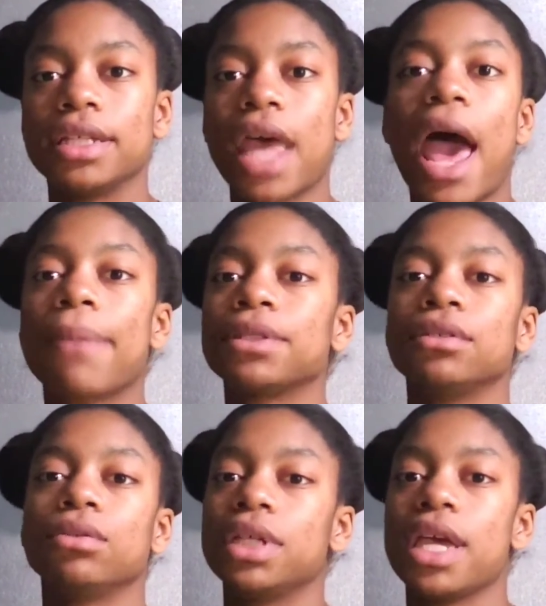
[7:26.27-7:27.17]
is
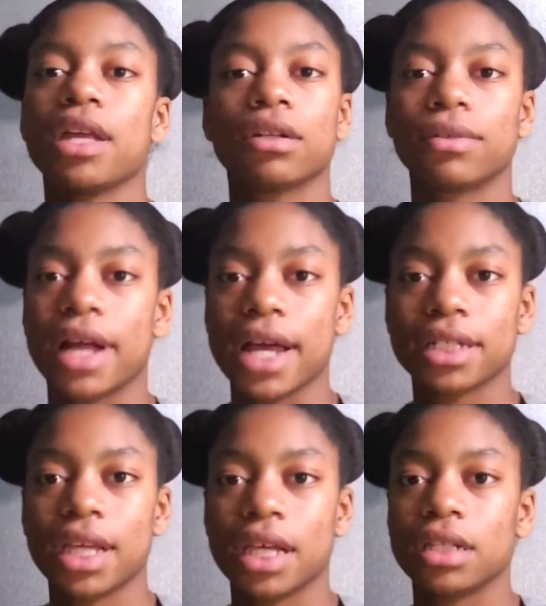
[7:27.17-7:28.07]
absolutely
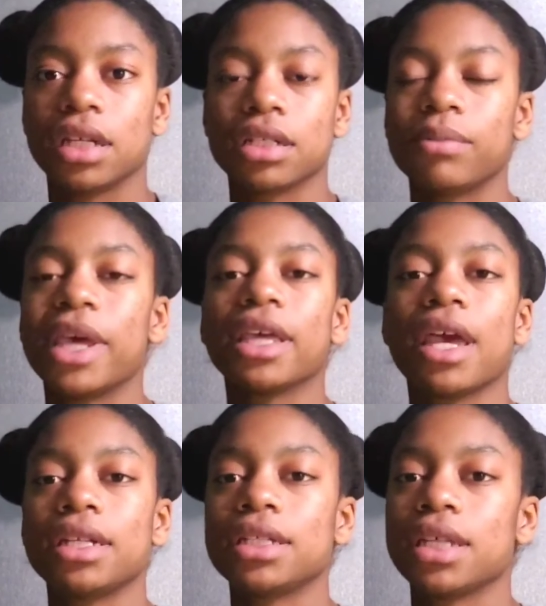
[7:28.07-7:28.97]
incorrect and it doesn't
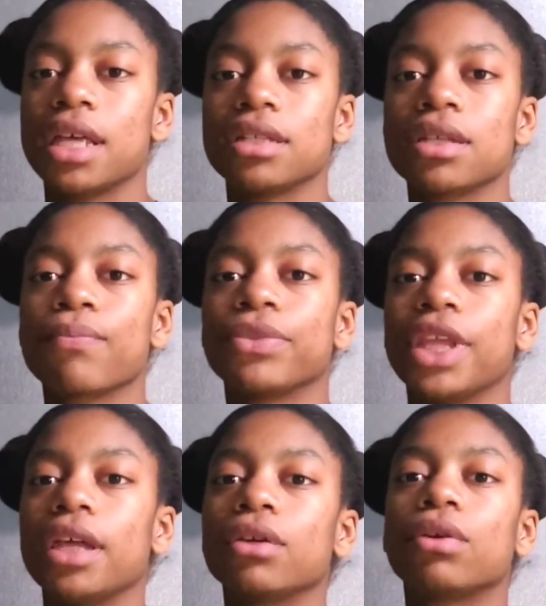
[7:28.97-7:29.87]
make any sense,
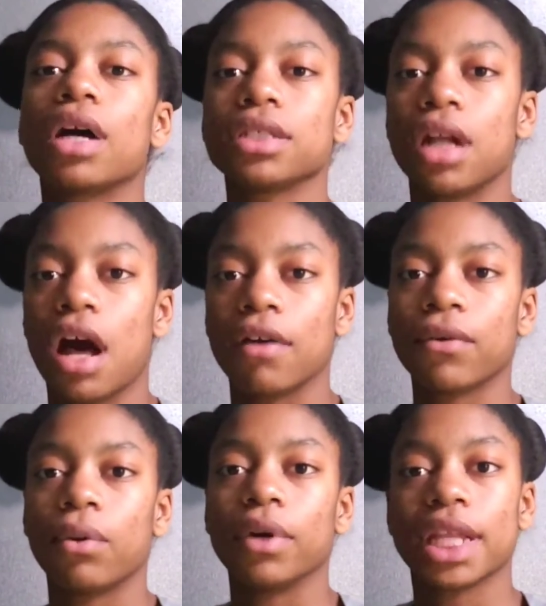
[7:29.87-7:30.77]
then cross it
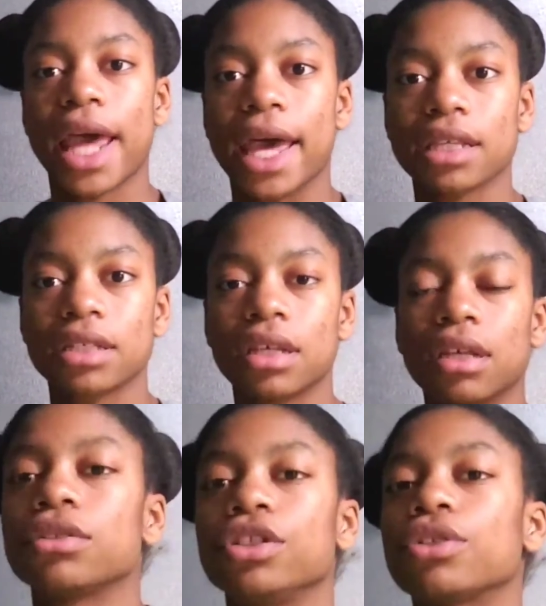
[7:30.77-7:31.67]
off with an X.
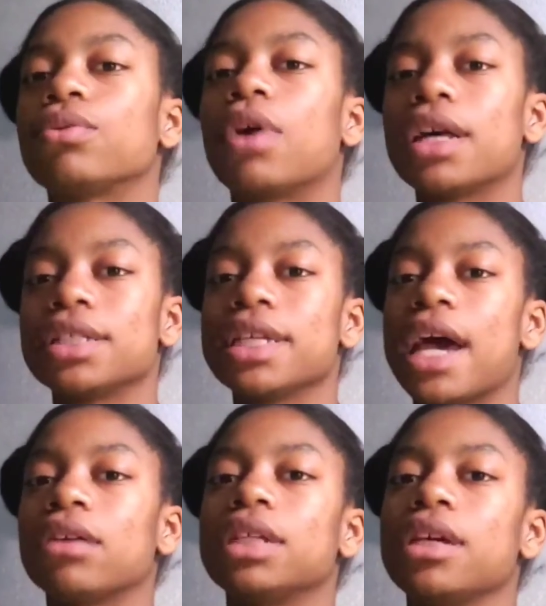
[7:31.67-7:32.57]
You're
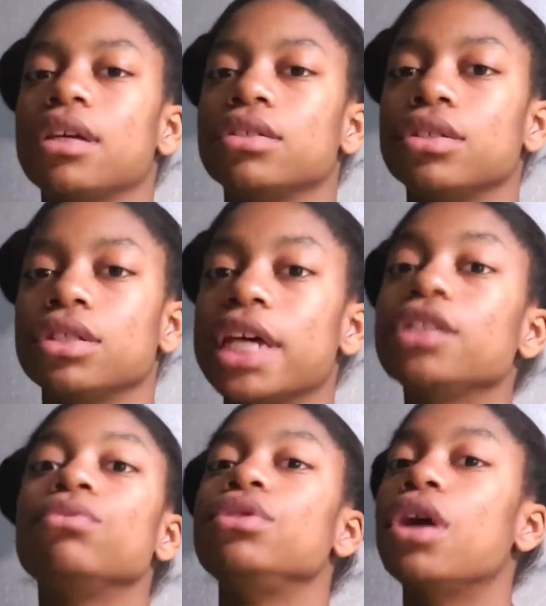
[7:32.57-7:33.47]
crossing out the answers
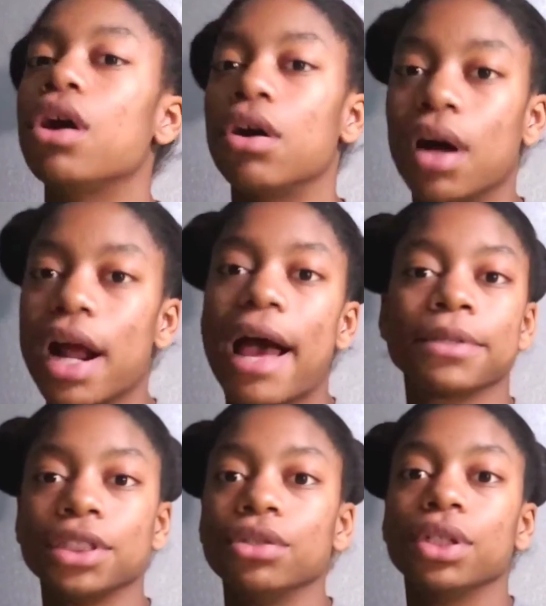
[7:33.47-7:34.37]
that you know are
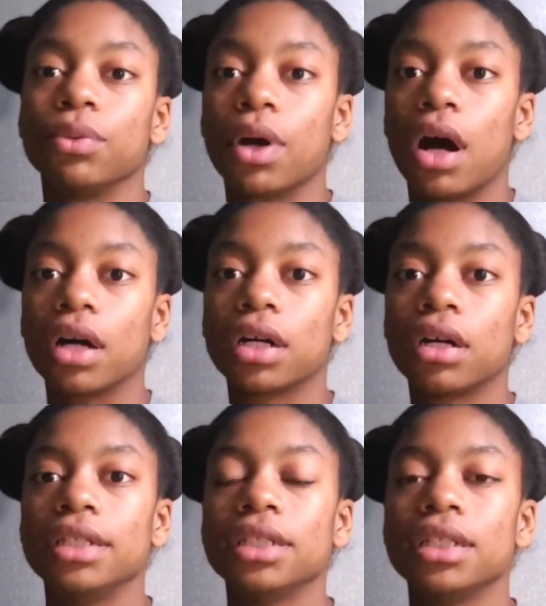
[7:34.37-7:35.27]
absolutely
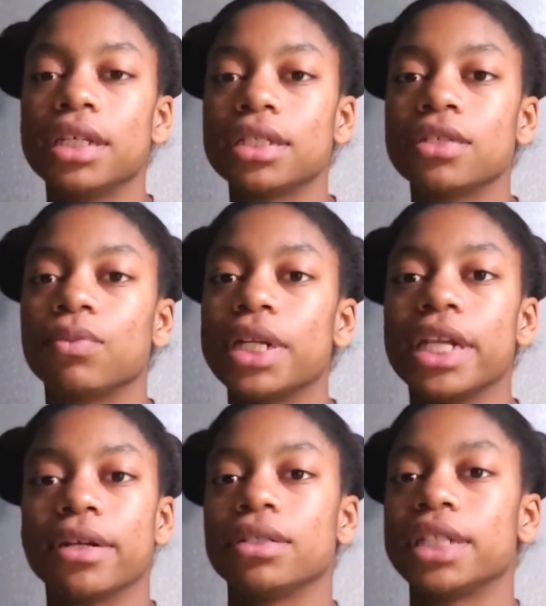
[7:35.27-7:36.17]
wrong. This is
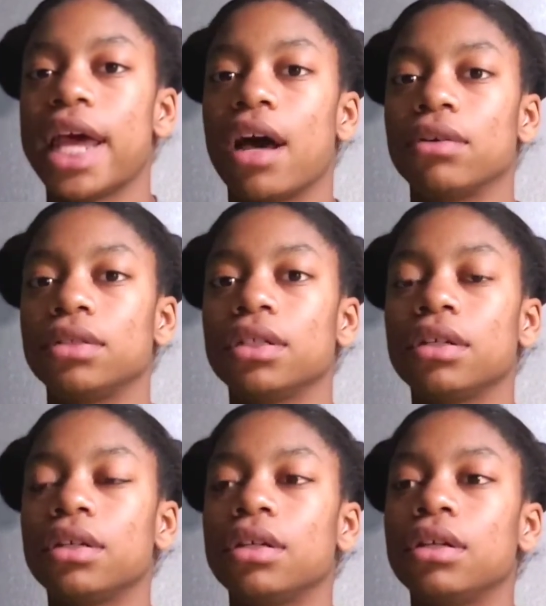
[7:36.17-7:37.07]
what narrows down
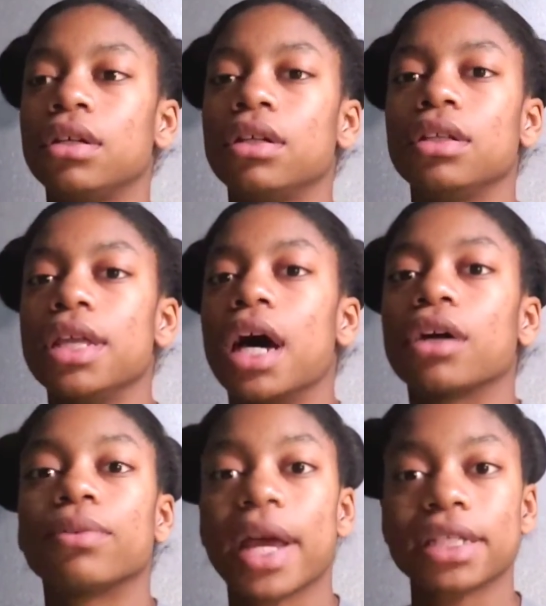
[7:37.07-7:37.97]

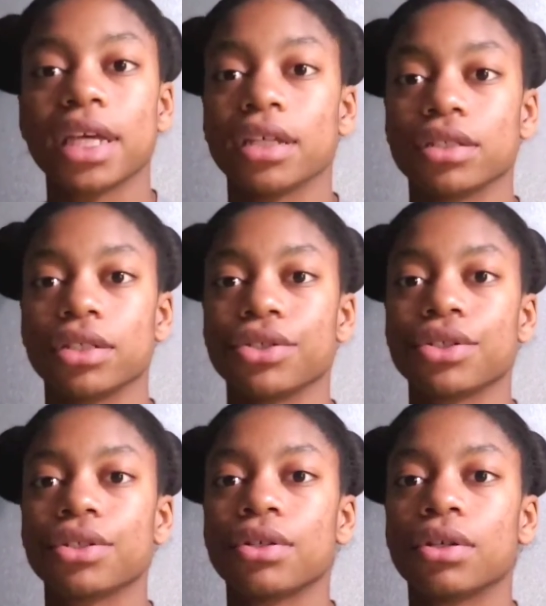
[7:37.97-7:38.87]
the correct
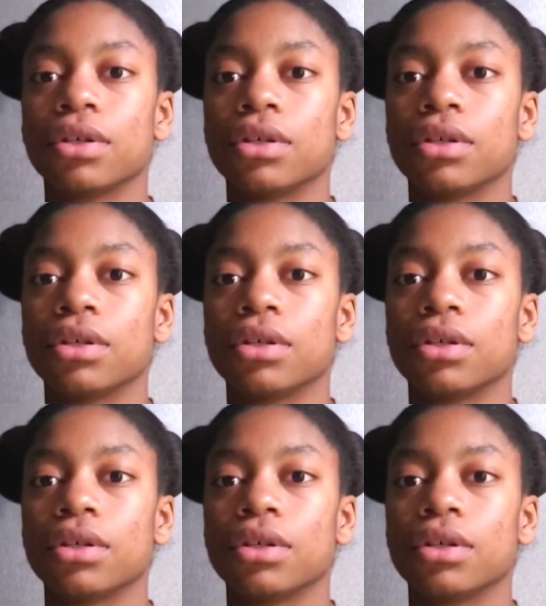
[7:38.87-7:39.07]
answers